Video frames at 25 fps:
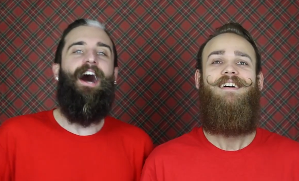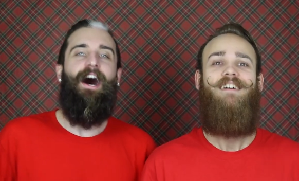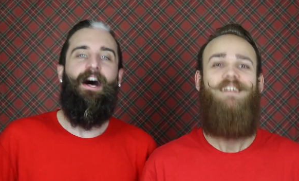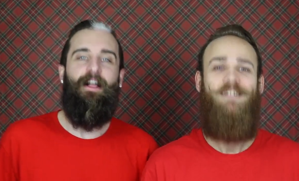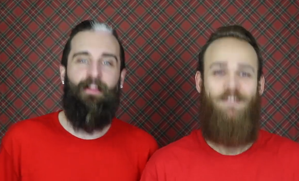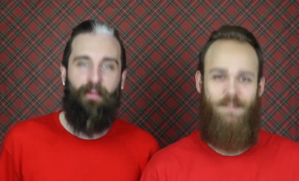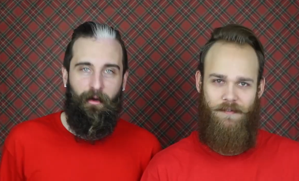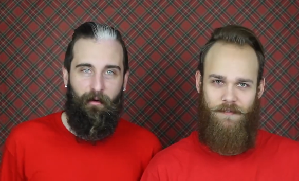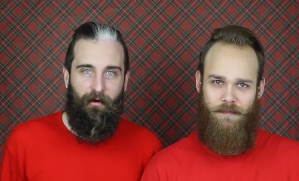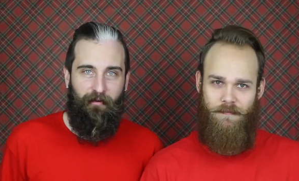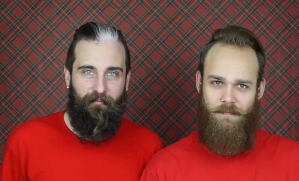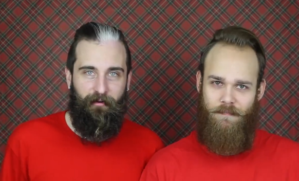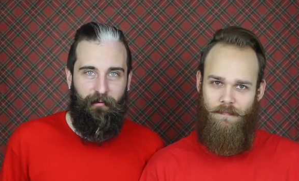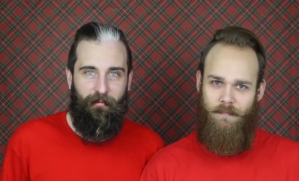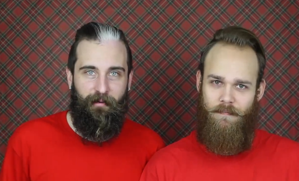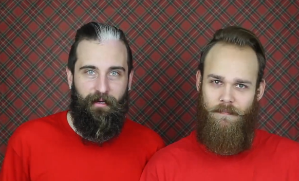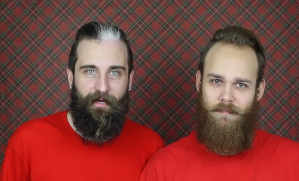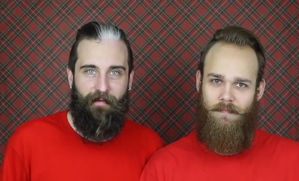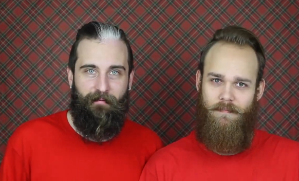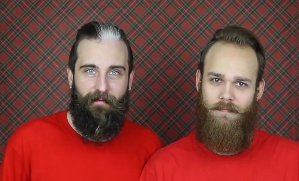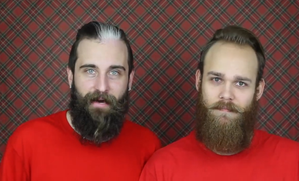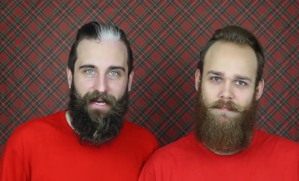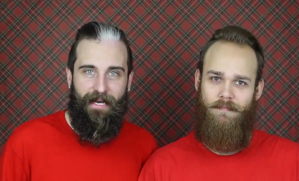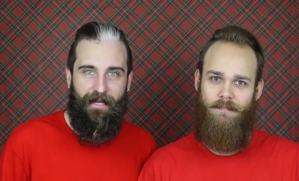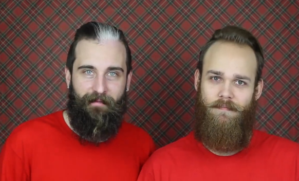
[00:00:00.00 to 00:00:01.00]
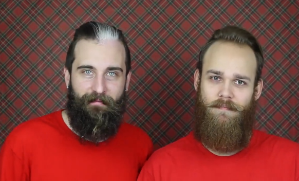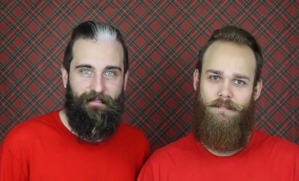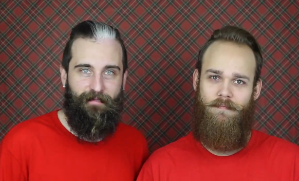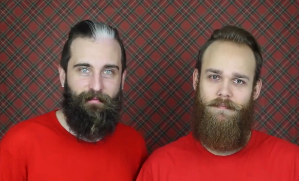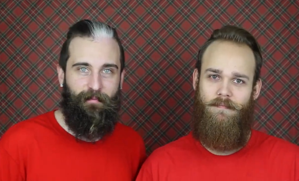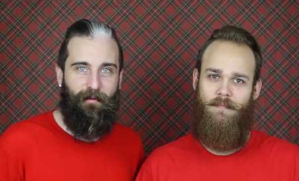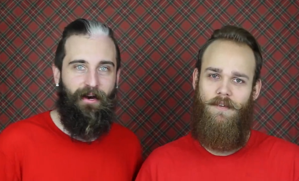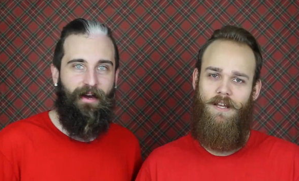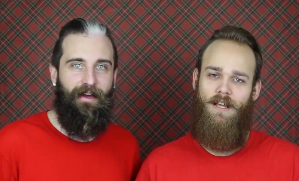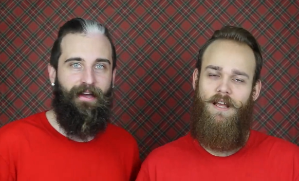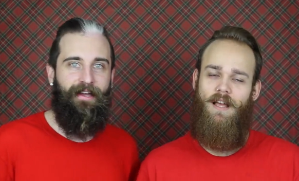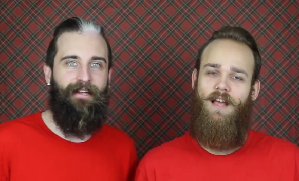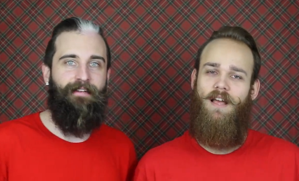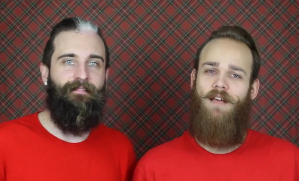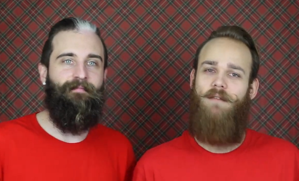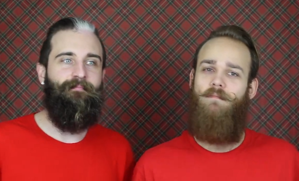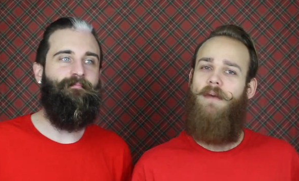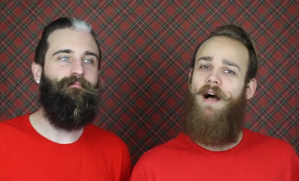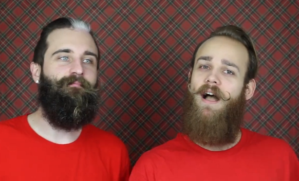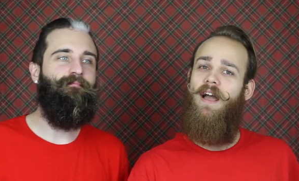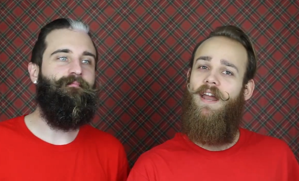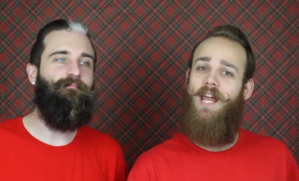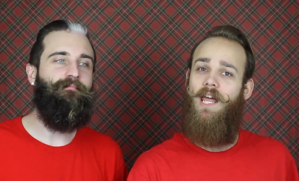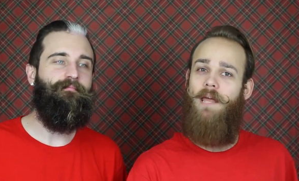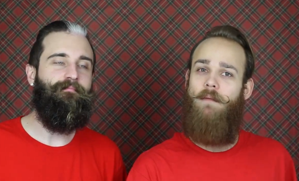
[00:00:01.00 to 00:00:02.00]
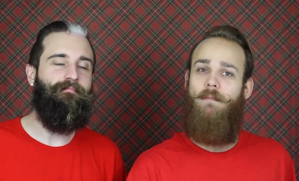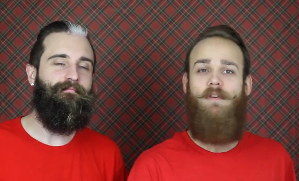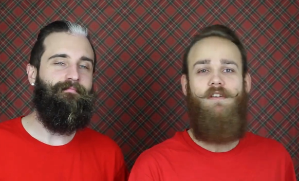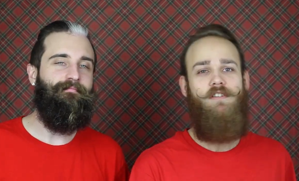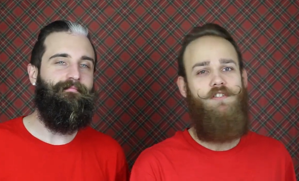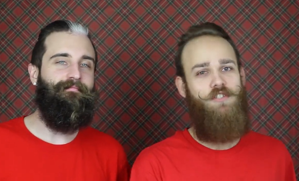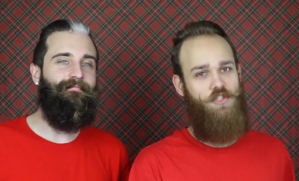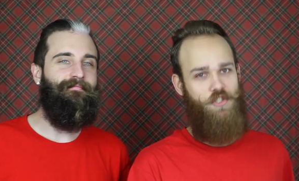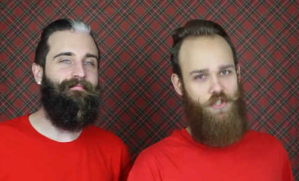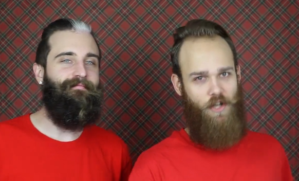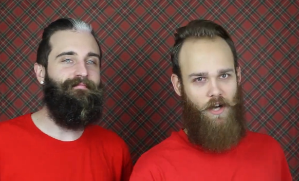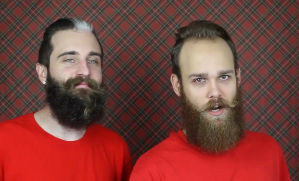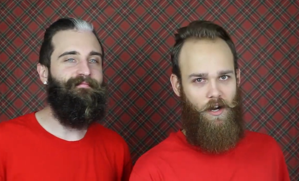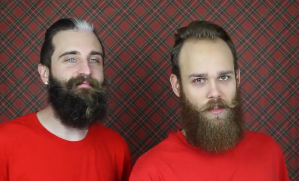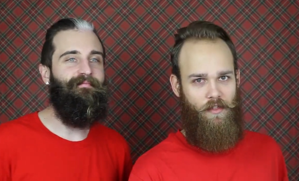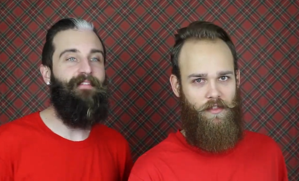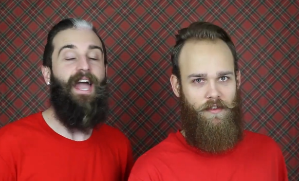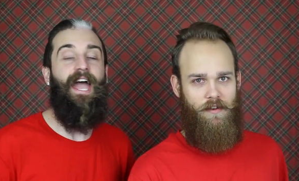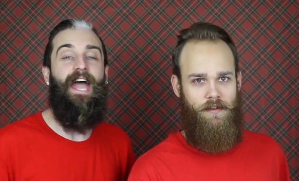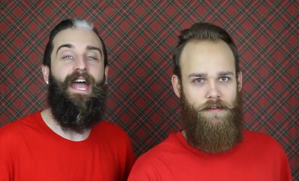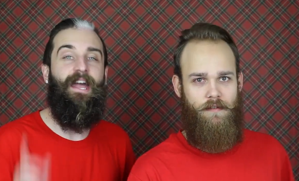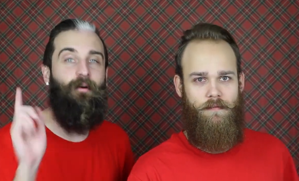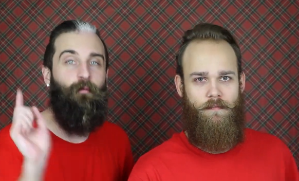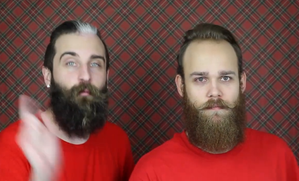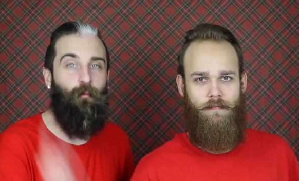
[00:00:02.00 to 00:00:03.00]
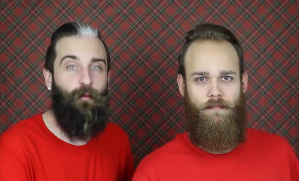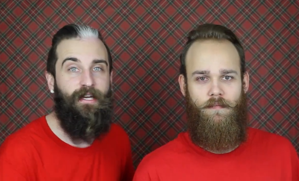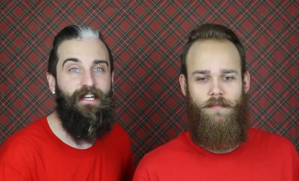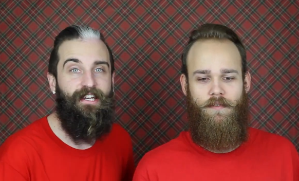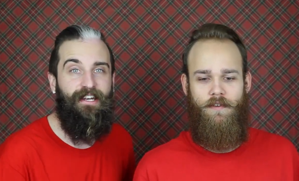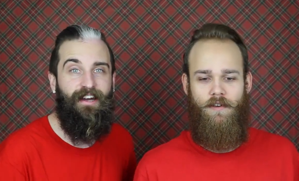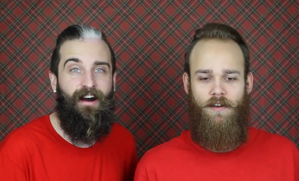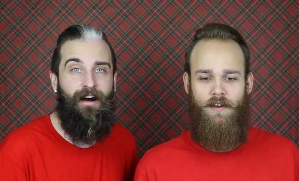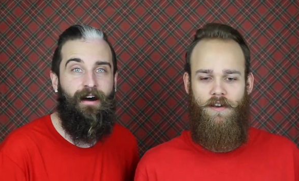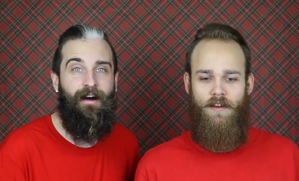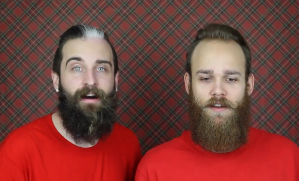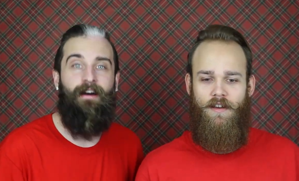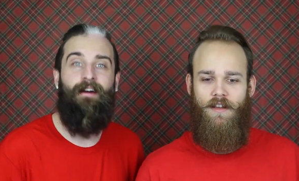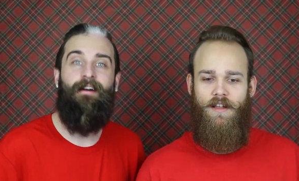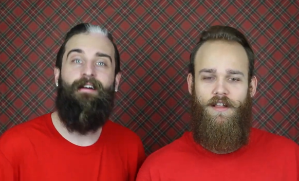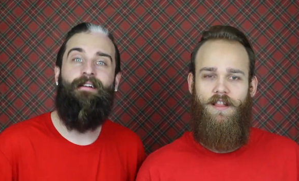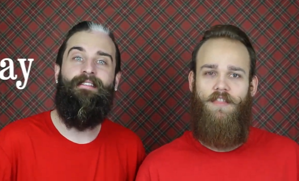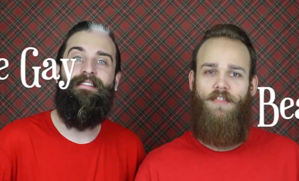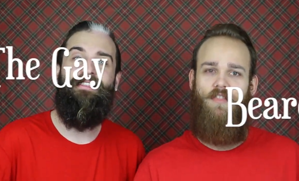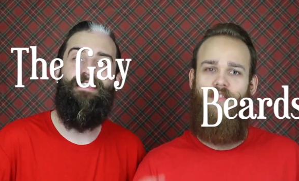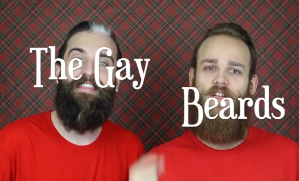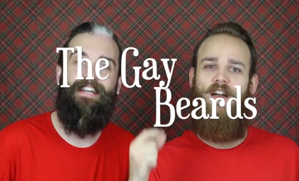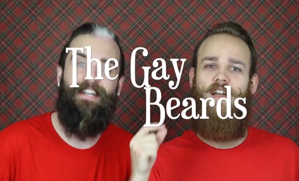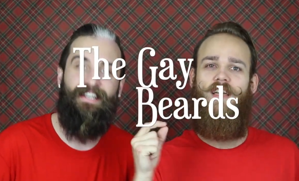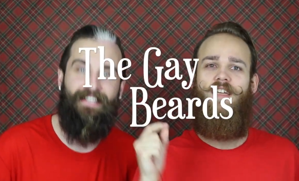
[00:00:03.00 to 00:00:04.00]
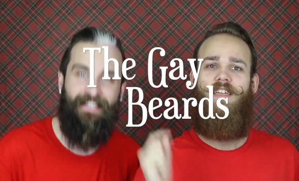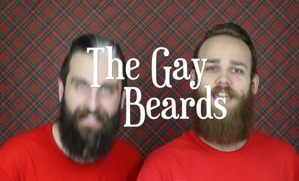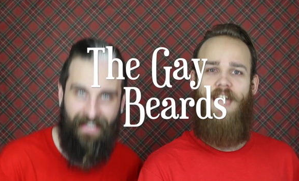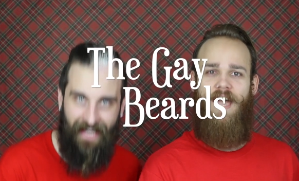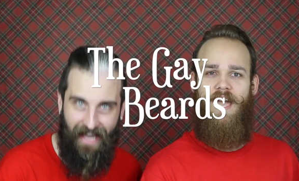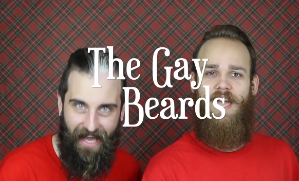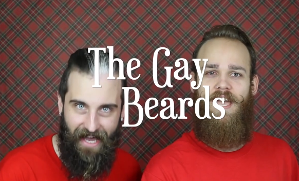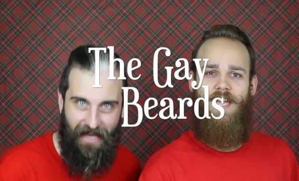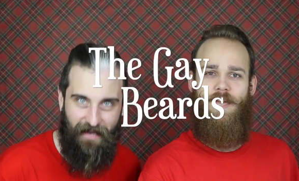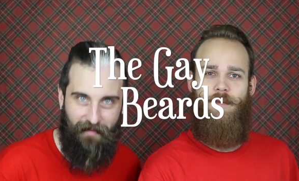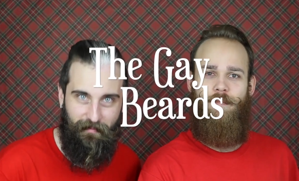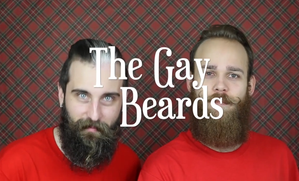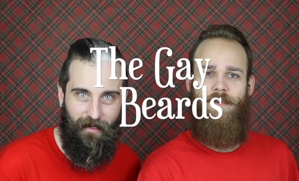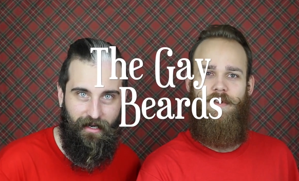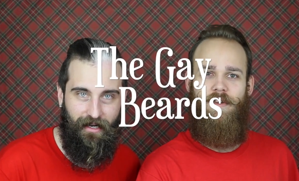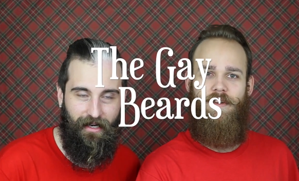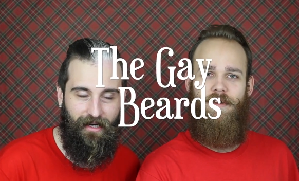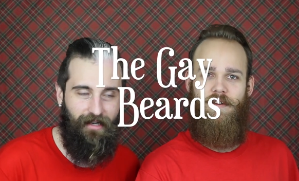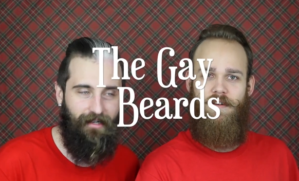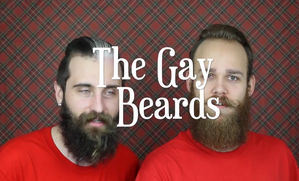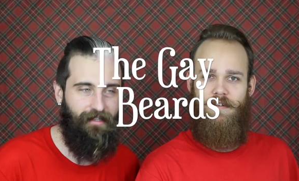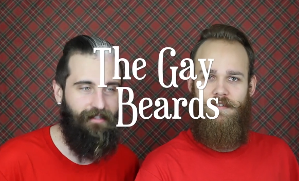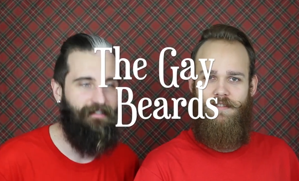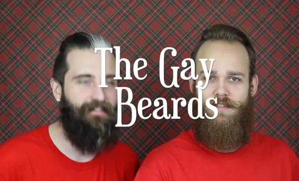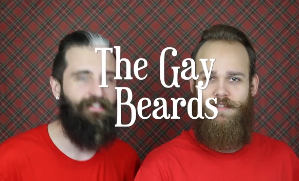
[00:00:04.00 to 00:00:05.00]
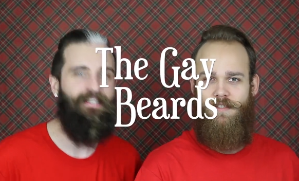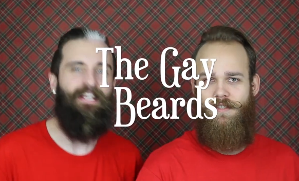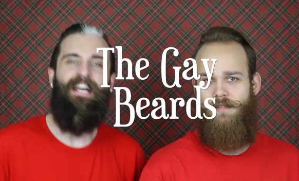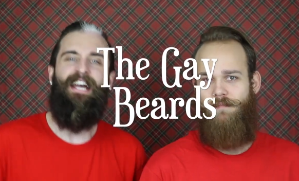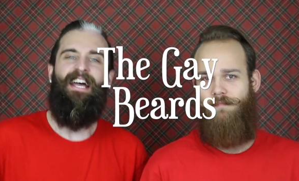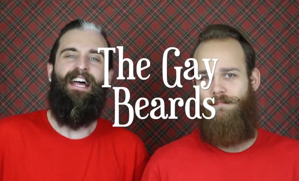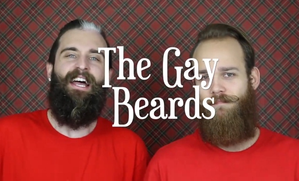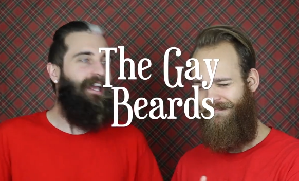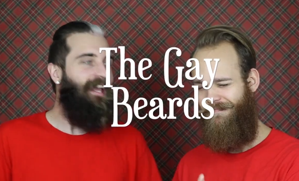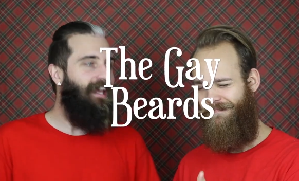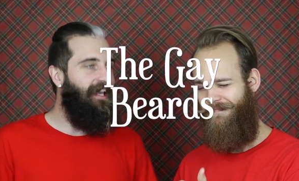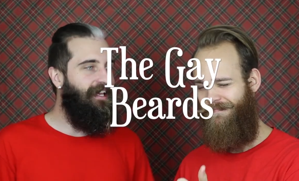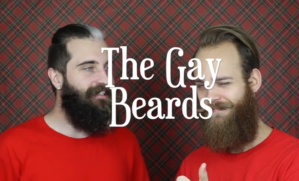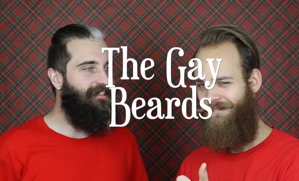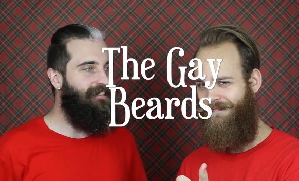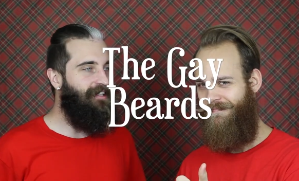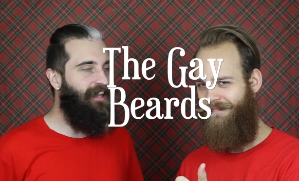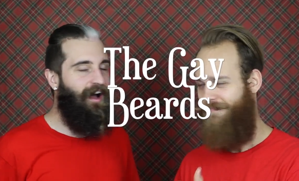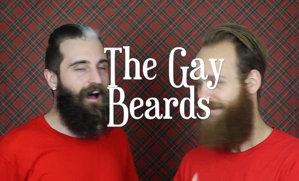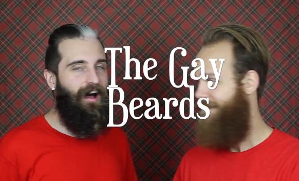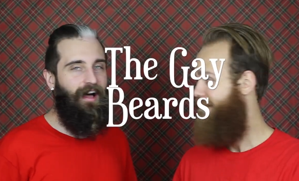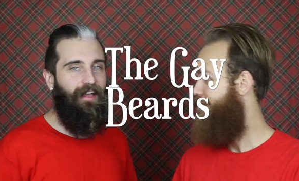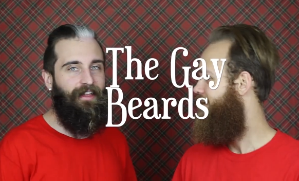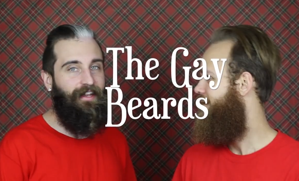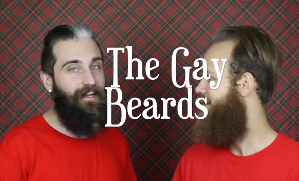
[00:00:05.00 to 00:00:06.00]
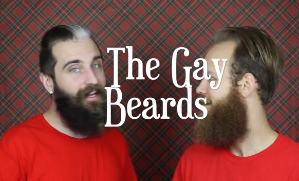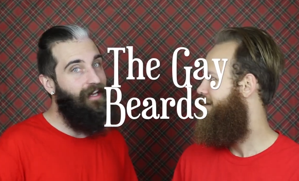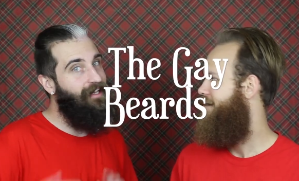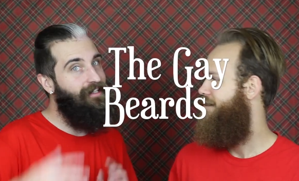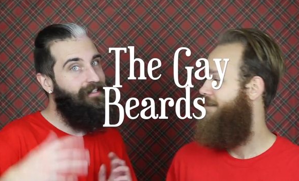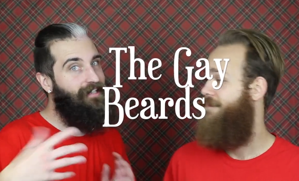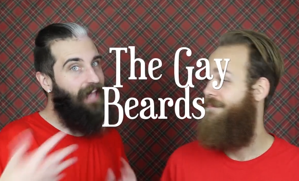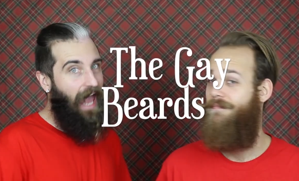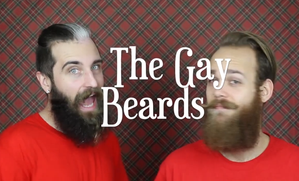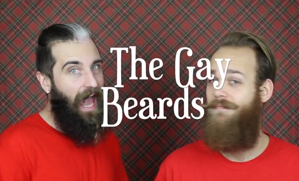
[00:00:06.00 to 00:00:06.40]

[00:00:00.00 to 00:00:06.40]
Speaker 1: Hello everybody, my name is Brian. And my name is Jonathan. And we are the Gay Beards. It's the holidays,